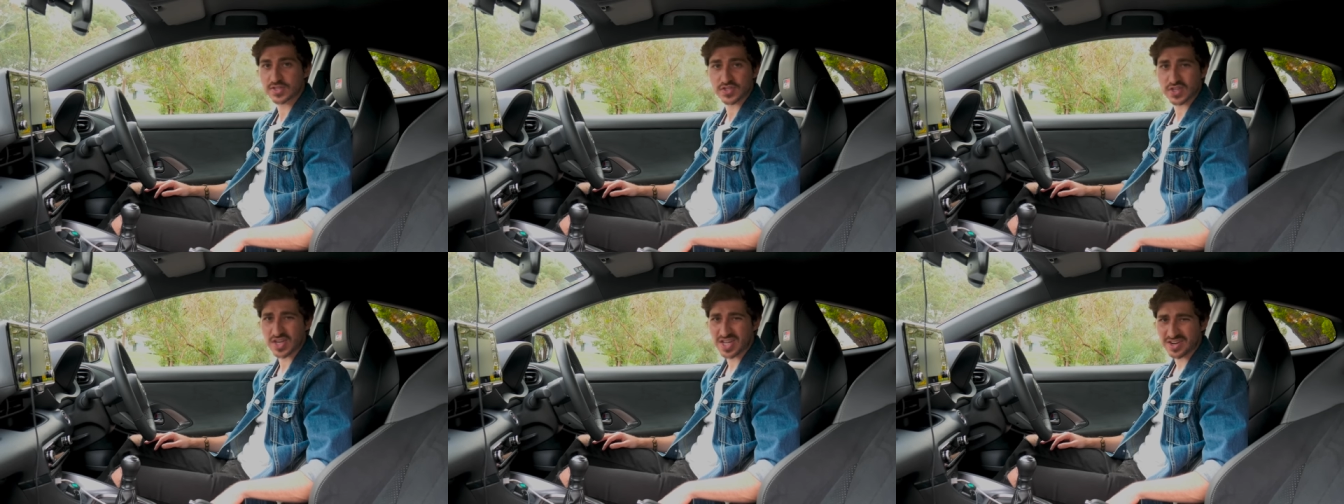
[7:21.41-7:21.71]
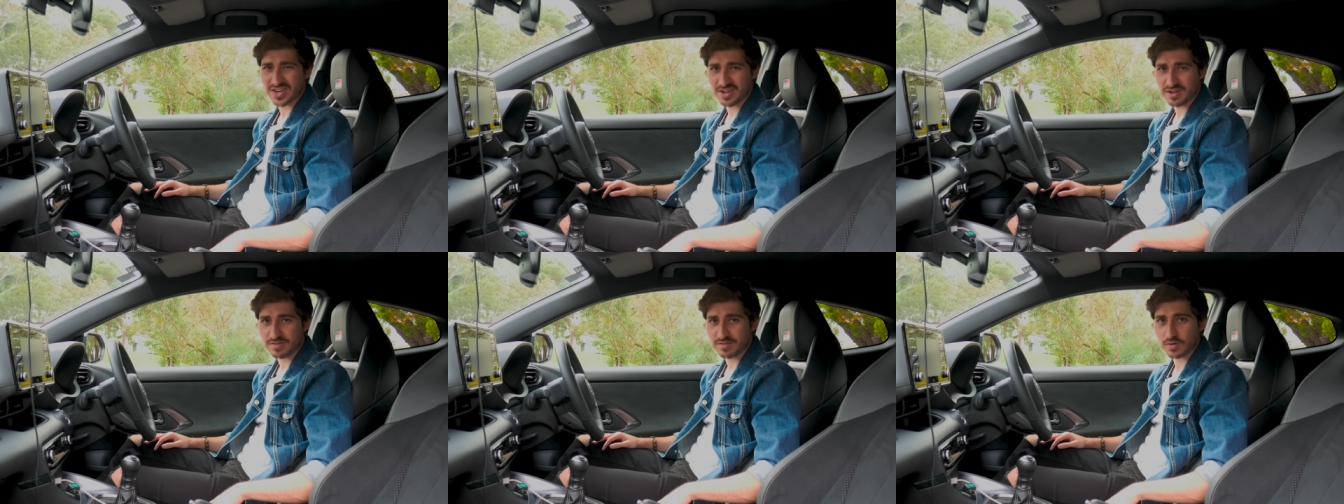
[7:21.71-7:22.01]
turn
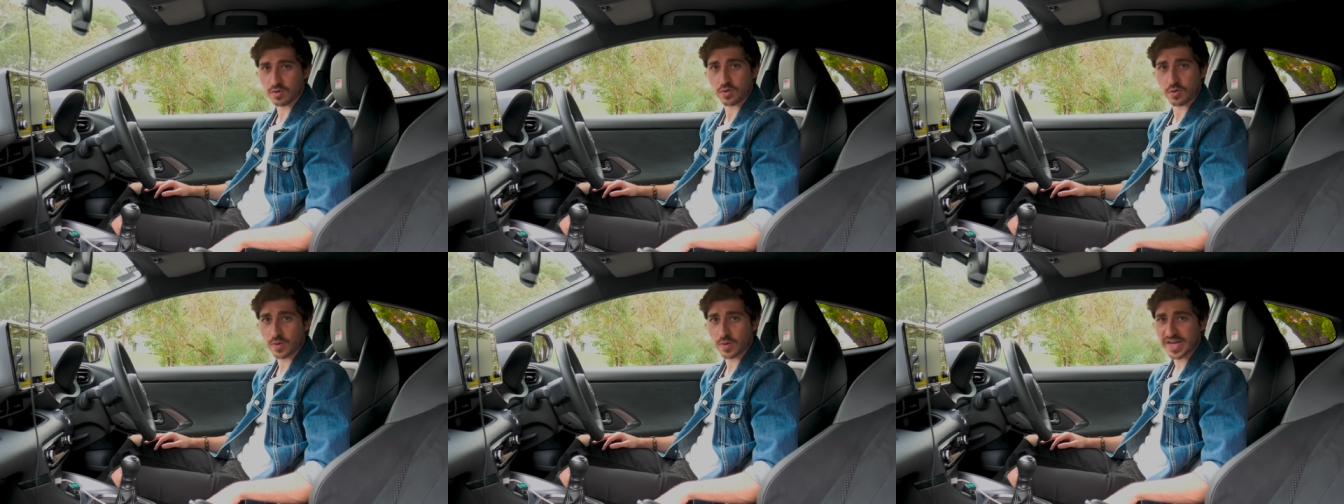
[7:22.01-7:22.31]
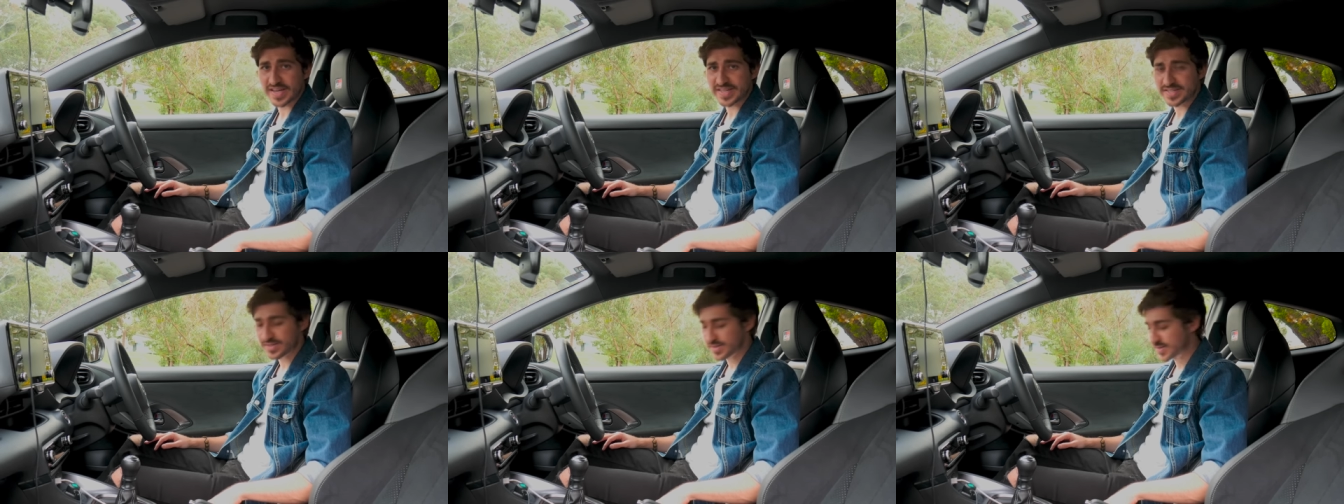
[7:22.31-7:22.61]
it off
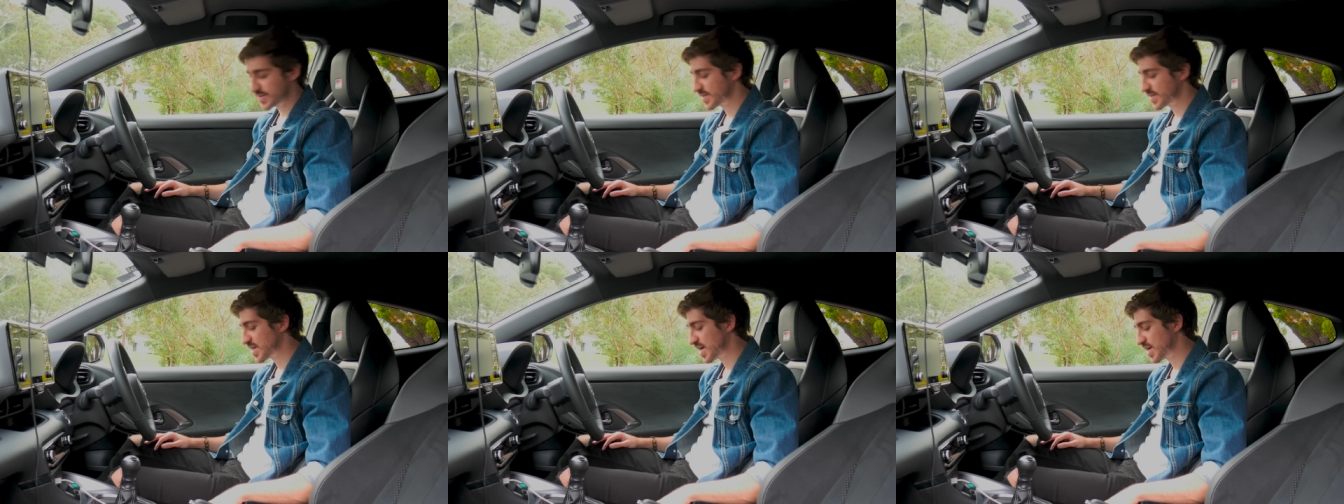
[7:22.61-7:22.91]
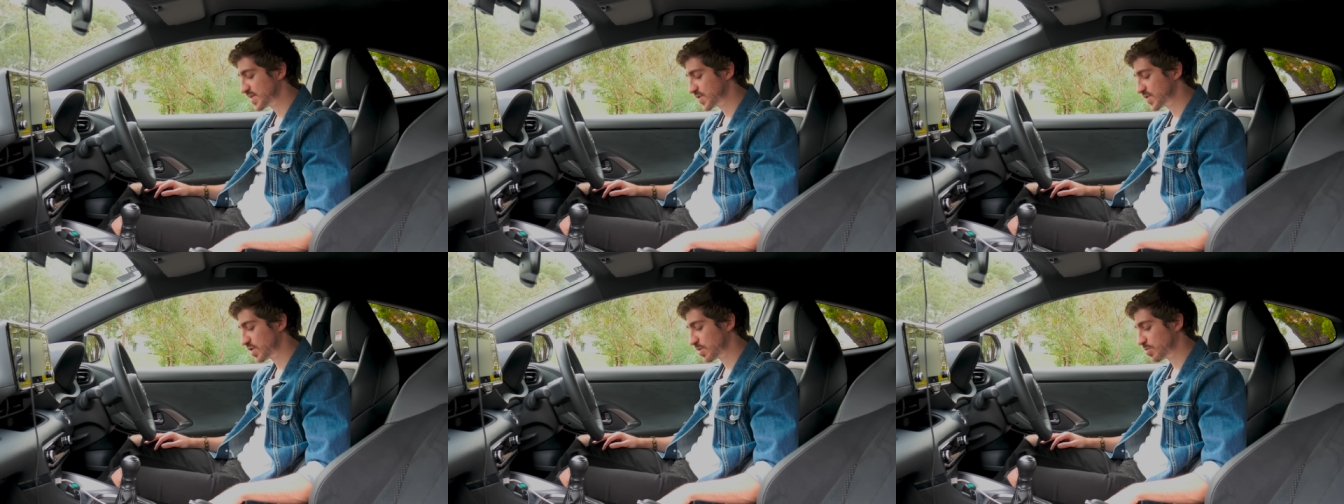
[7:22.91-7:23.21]
always because
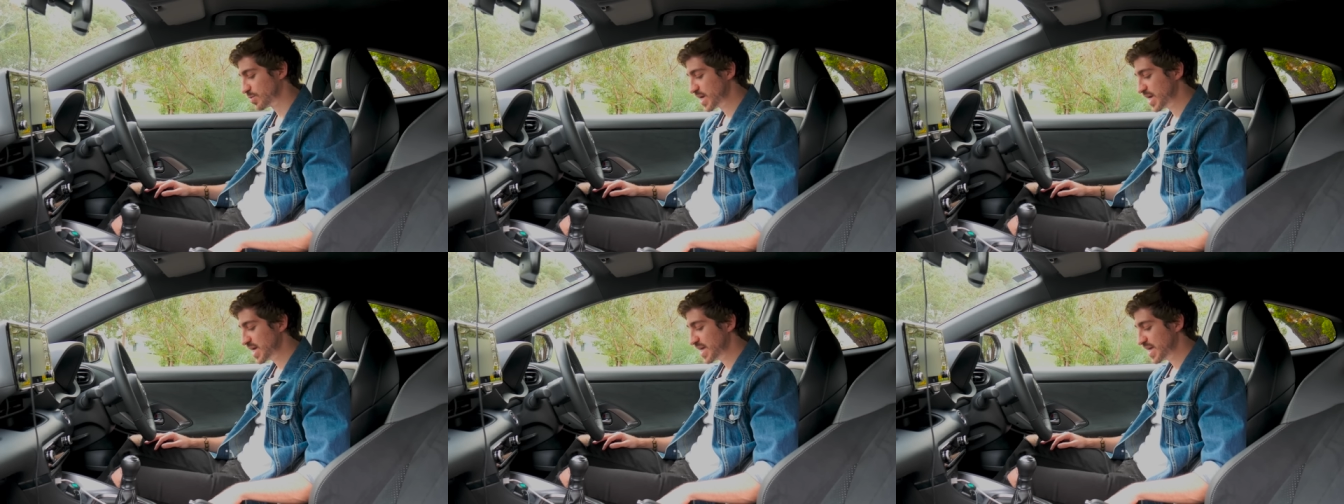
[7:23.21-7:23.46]
start stop